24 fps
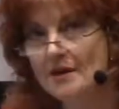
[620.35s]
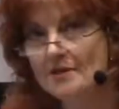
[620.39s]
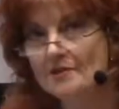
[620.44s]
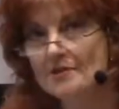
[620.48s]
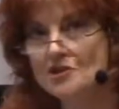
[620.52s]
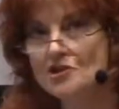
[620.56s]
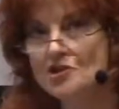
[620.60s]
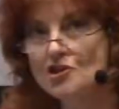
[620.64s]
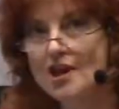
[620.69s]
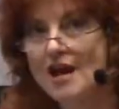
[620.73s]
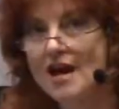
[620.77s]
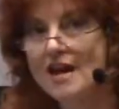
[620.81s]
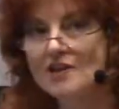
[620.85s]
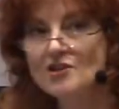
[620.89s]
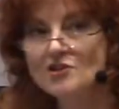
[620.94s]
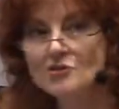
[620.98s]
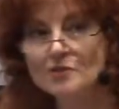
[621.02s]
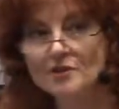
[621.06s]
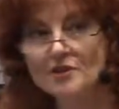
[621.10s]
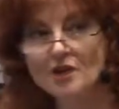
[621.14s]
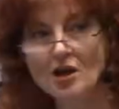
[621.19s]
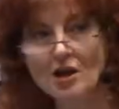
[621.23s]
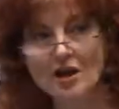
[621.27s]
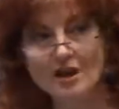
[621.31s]
The challenge
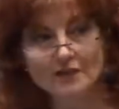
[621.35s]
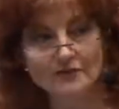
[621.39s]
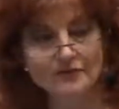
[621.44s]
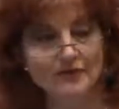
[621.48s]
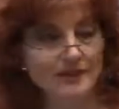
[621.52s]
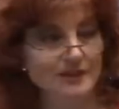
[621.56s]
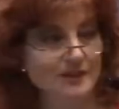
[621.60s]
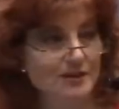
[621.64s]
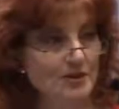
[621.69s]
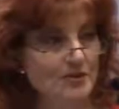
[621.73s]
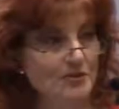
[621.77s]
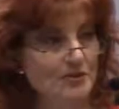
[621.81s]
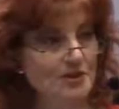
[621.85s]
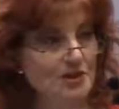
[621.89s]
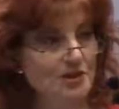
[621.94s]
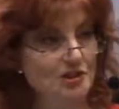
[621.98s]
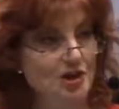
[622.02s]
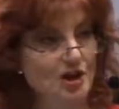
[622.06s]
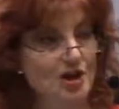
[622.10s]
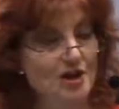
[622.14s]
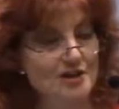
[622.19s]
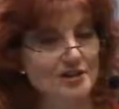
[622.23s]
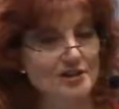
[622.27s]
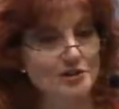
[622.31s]
with conflict, though,
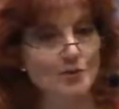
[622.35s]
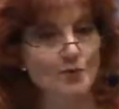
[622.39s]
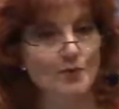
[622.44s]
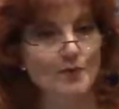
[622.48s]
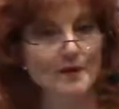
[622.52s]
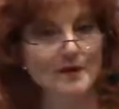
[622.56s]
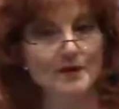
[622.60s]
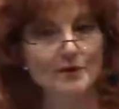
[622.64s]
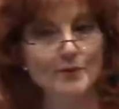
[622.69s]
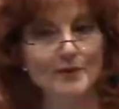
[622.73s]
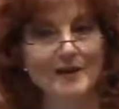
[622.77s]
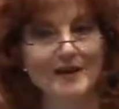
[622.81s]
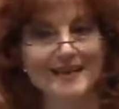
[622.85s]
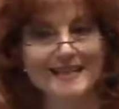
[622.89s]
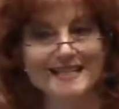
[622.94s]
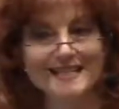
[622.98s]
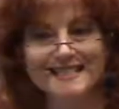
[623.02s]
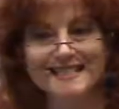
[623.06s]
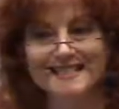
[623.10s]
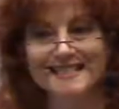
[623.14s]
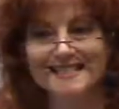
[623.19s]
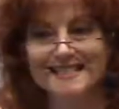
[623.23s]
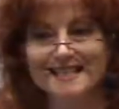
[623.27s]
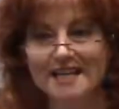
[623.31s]
starts when we
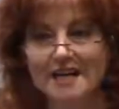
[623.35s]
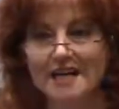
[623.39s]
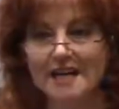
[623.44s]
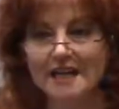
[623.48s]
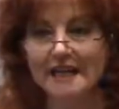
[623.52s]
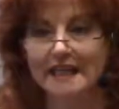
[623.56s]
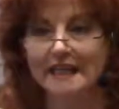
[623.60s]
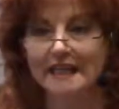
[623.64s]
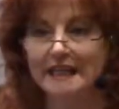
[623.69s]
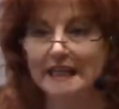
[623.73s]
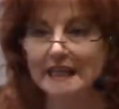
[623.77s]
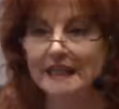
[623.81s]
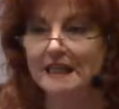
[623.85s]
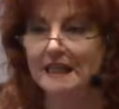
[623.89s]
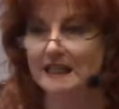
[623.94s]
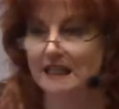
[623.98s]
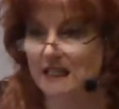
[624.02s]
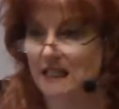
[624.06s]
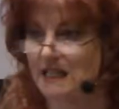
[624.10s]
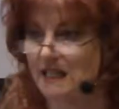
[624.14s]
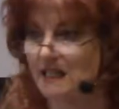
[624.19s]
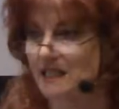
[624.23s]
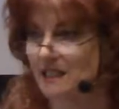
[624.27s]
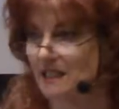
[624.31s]
get stuck in it,
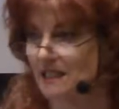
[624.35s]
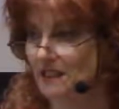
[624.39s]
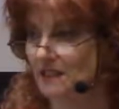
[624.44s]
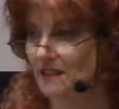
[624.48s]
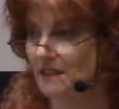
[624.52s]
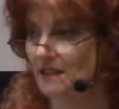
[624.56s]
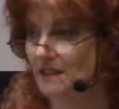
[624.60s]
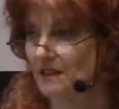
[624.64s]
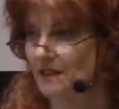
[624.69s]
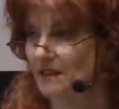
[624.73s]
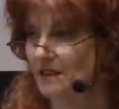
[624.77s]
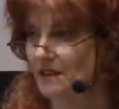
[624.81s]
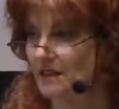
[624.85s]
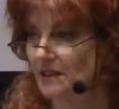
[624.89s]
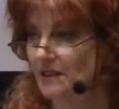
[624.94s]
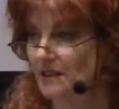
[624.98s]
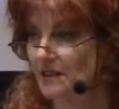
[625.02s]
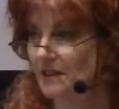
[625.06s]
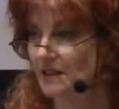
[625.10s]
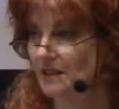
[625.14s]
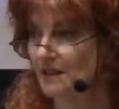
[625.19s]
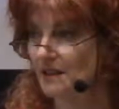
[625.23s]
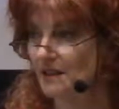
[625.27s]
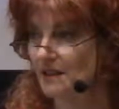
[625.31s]
doesn't it?
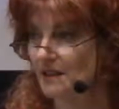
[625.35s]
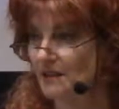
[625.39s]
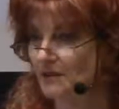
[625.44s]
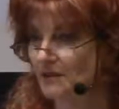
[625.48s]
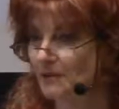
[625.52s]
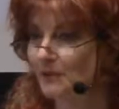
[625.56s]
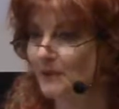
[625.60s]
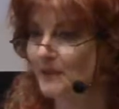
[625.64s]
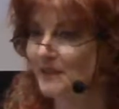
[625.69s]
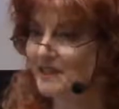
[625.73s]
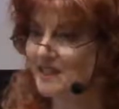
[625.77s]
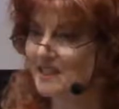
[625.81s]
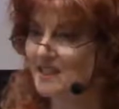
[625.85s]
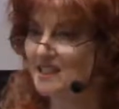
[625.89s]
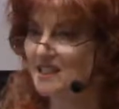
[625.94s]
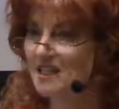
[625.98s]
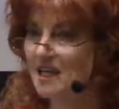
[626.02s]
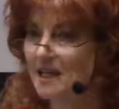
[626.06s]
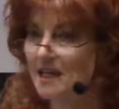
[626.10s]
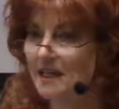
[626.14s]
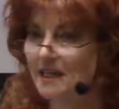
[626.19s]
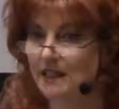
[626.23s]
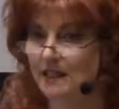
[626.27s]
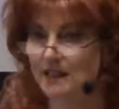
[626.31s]
When we get
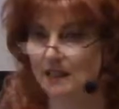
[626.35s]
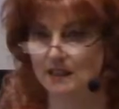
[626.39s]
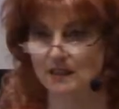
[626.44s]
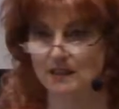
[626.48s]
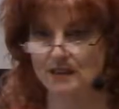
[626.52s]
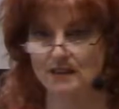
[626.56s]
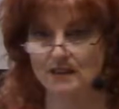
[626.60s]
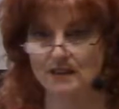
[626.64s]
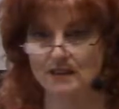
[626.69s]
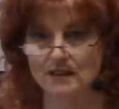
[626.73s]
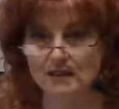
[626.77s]
stuck in it.